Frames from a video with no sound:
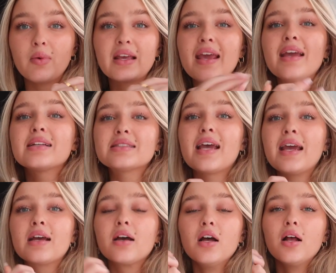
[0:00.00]
We can't
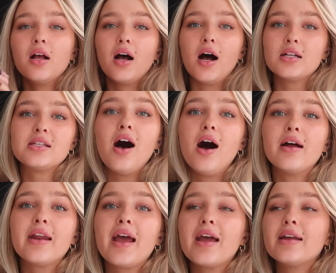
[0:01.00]
take a
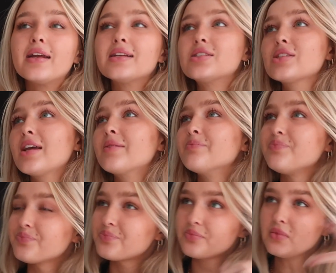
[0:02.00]
ton, and it's like,
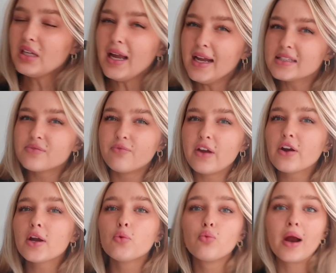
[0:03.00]
it's
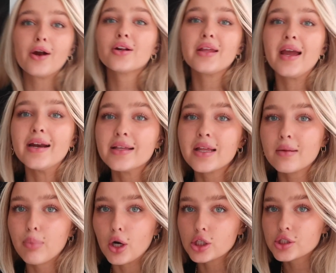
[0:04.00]
very rarely
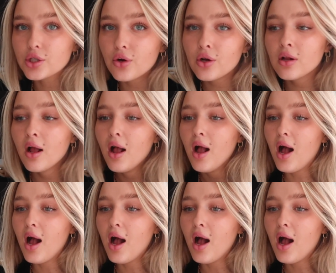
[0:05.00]
anything personal.